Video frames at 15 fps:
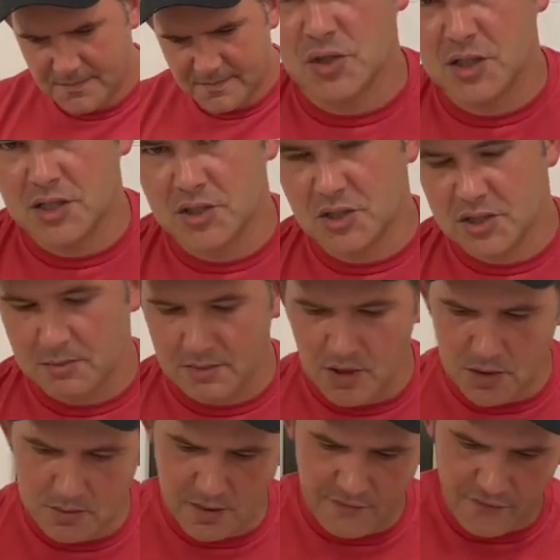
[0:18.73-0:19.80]
Get you some
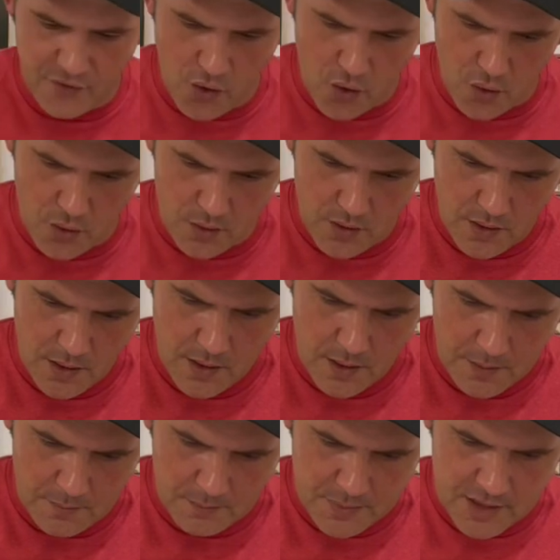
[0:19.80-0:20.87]
aluminum foil,
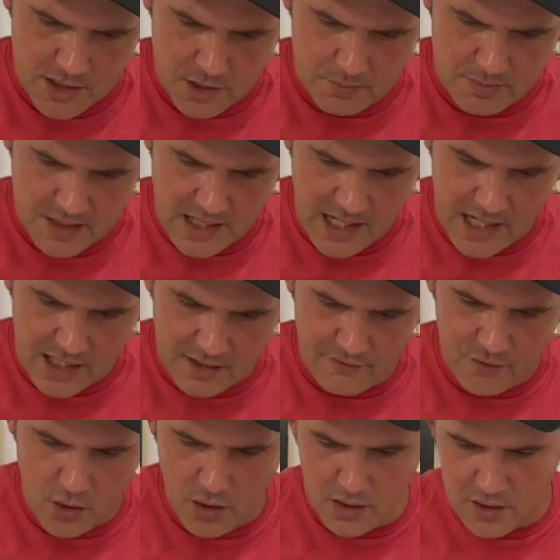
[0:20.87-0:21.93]
put a little bit of olive
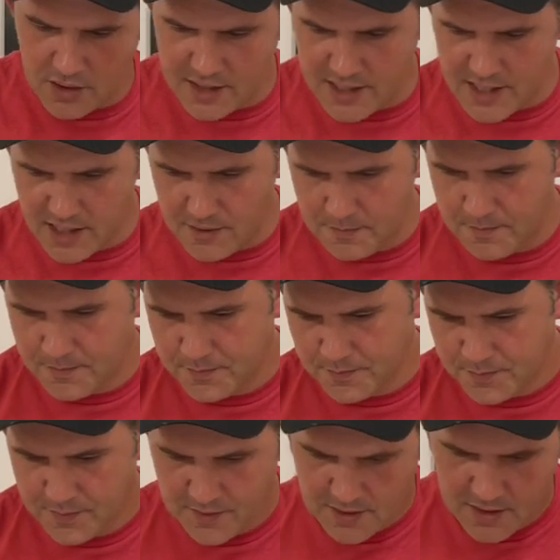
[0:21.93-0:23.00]
oil on there.
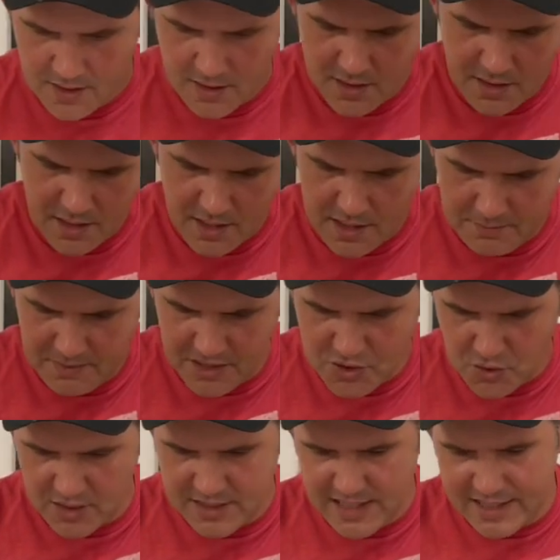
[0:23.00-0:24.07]
Alright, make
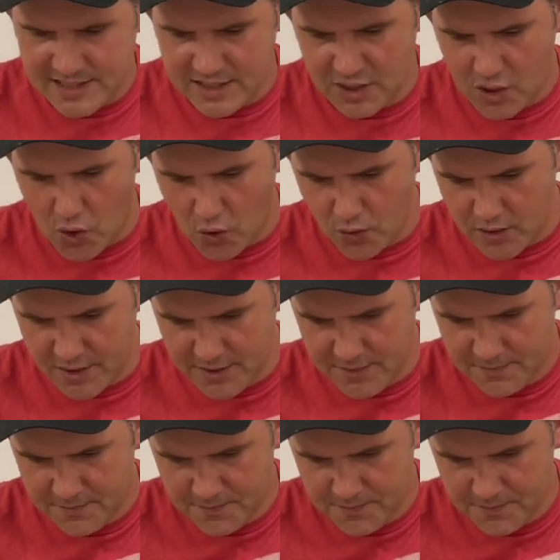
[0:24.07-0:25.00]
sure it's nice and coated.